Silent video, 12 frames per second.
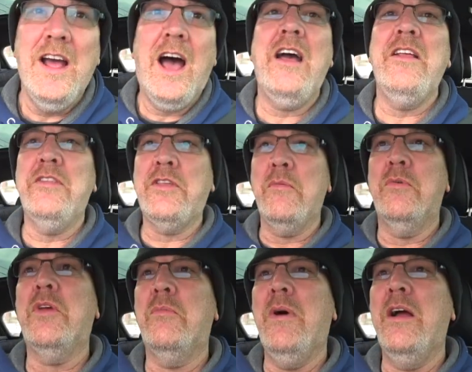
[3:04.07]

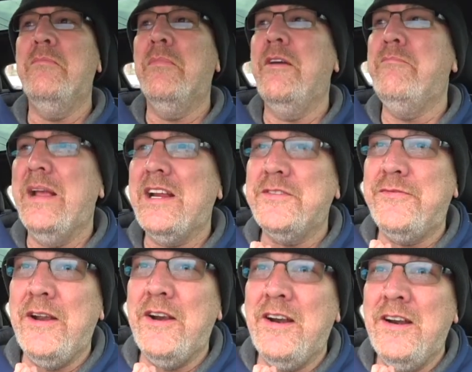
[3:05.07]
My biggest
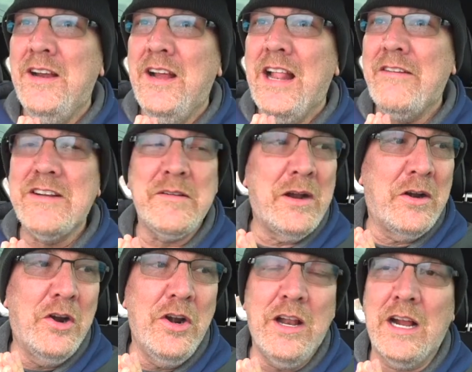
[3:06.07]
fear, every time I
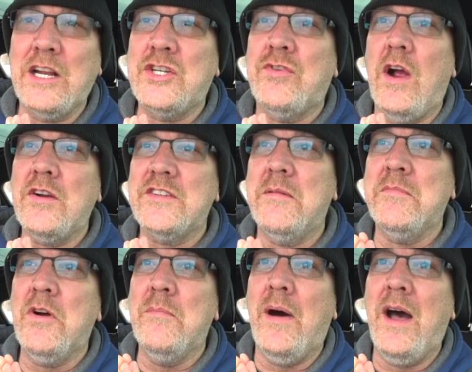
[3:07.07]
heard like a truck or
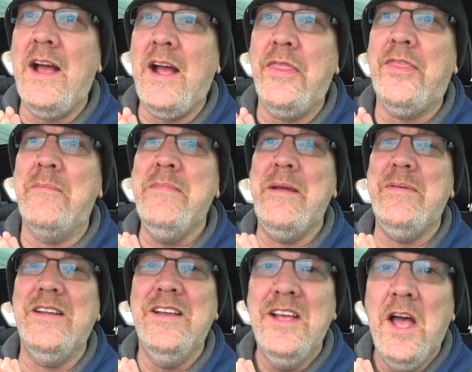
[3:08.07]
something go by, I thought
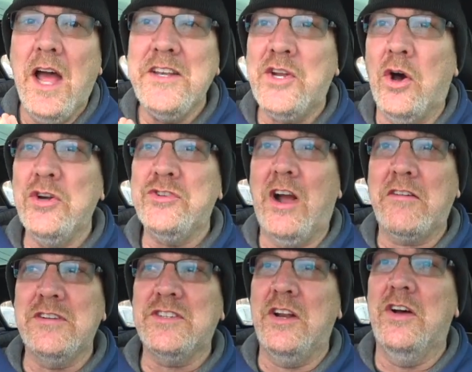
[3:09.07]
maybe a tow
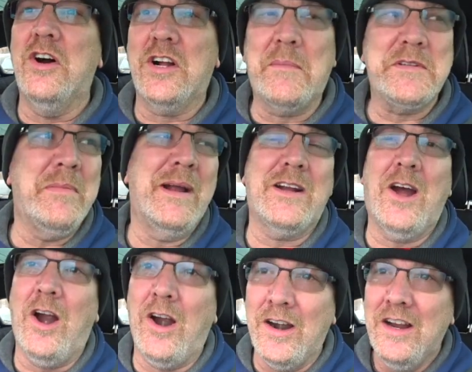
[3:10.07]
truck was gonna hook up to my
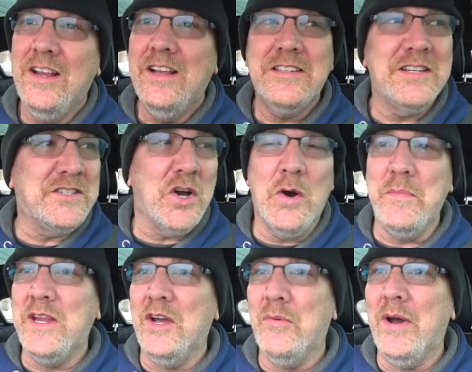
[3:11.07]
car to tow
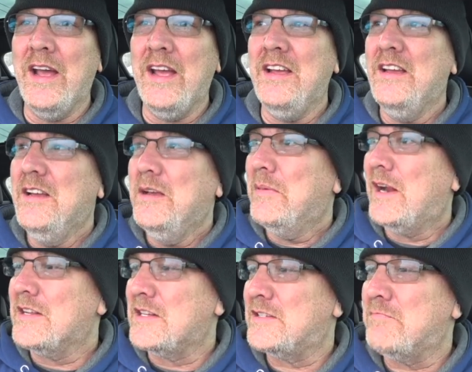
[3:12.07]
me away
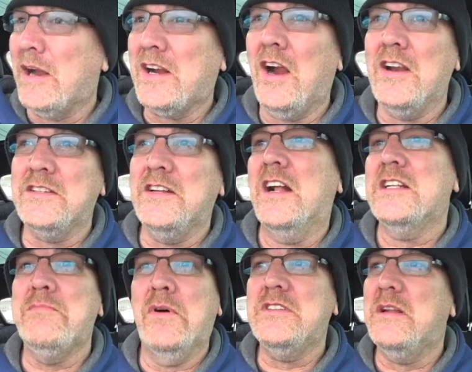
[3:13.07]
because my car is not
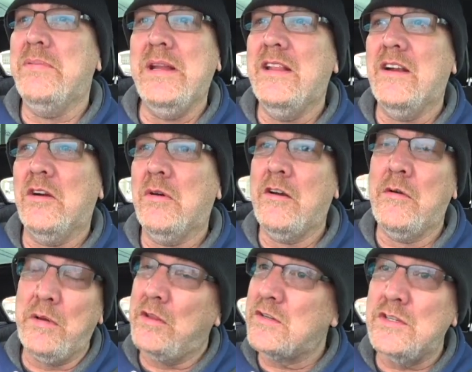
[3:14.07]
supposed to be there or whatever.
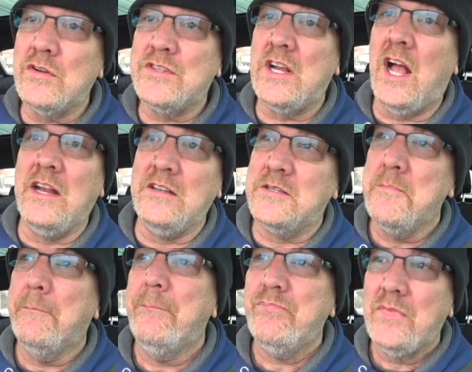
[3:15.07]
But there was no signs.
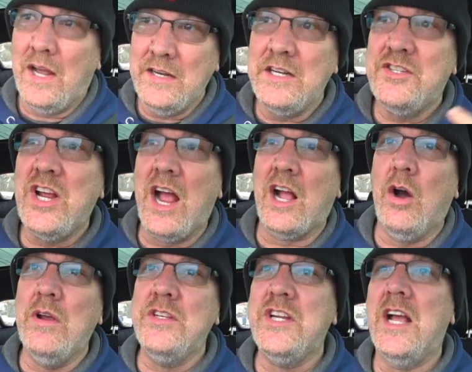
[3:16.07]
I did check. I
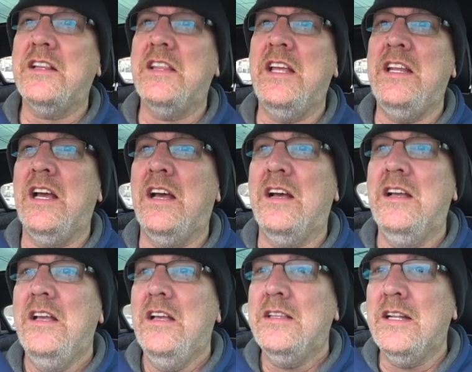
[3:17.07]
always check the
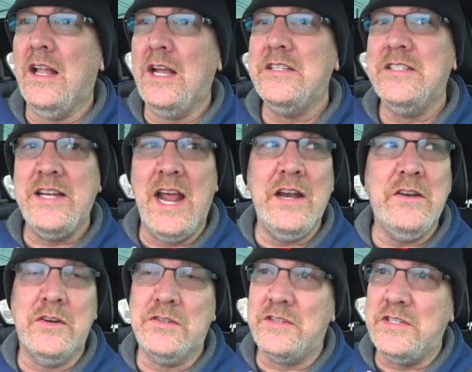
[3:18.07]
light
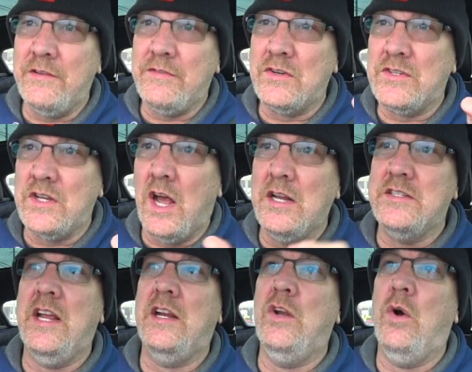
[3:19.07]
standards to see if there's signs
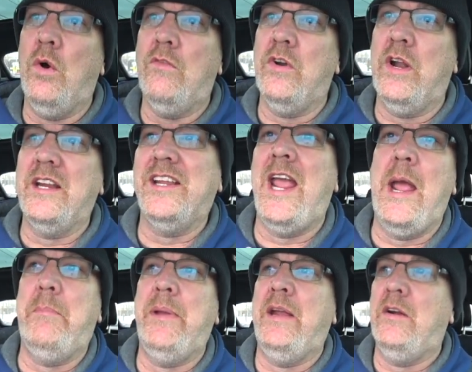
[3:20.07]
saying no overnight
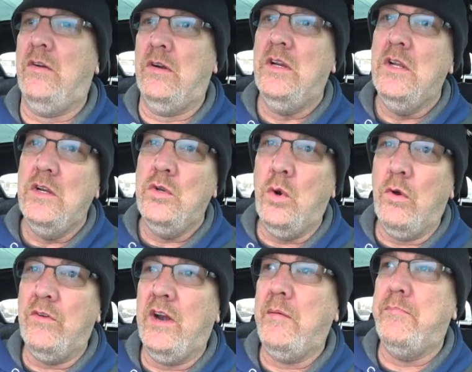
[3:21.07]
camping or no
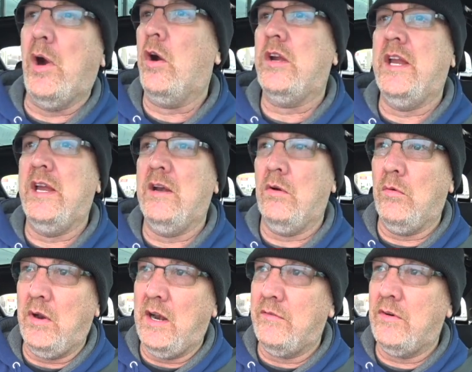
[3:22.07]
overnight parking or
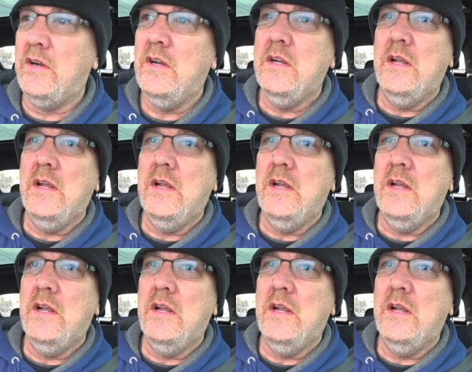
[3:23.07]
whatever.